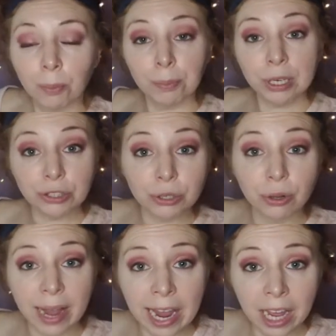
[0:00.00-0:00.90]

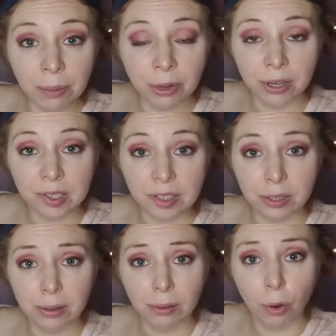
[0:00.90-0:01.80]
Musical animals?
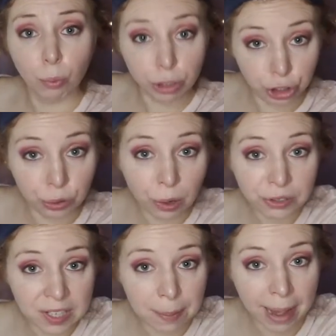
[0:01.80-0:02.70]
Would you go
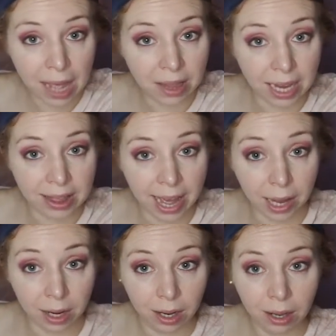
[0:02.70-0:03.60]
see a band like
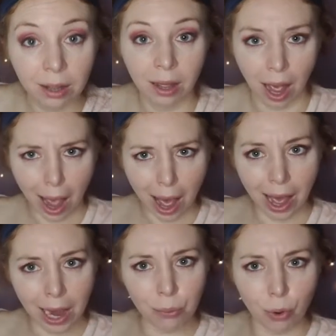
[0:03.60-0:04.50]
that?
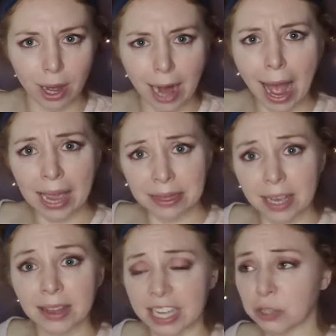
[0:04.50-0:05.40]
I would. I
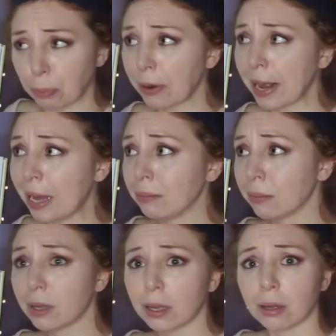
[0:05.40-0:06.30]
think that's pretty
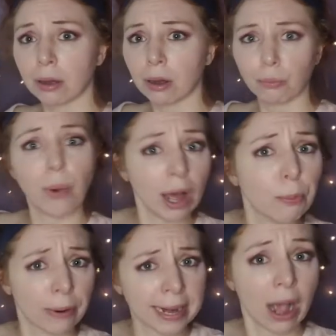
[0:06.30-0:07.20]

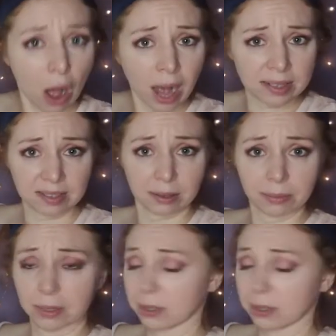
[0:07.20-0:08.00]
awesome.